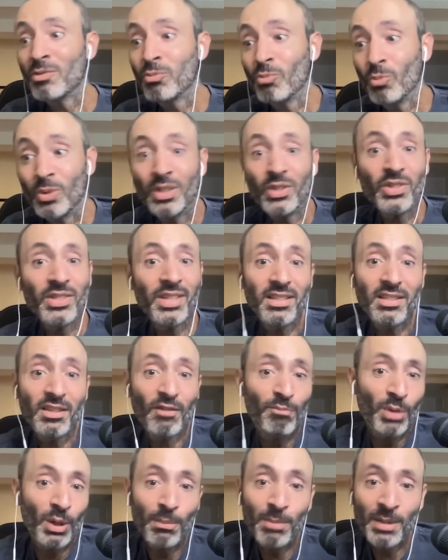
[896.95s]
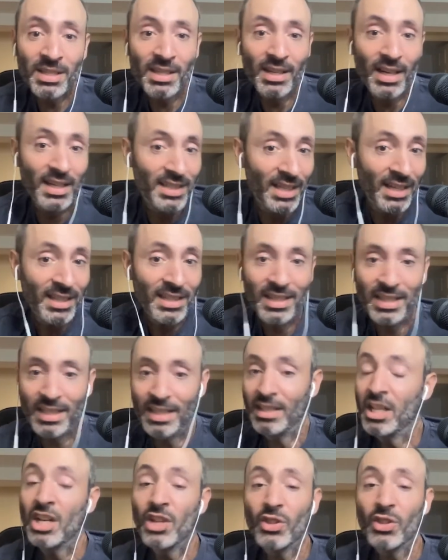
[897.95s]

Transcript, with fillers: real sense of purpose and identity.